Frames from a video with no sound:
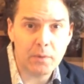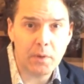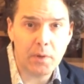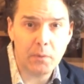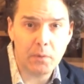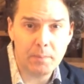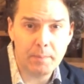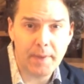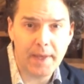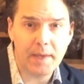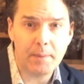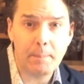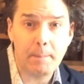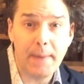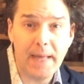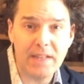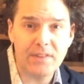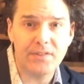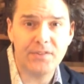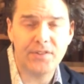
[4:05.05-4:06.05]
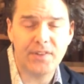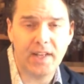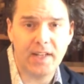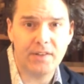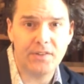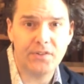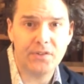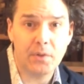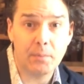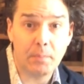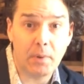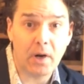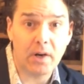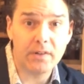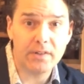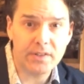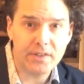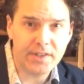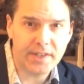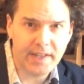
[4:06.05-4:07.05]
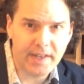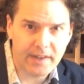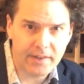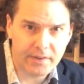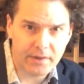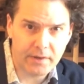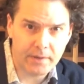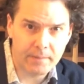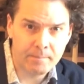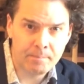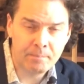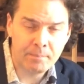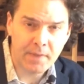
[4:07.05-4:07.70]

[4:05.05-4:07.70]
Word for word: it would make best sense to partner together,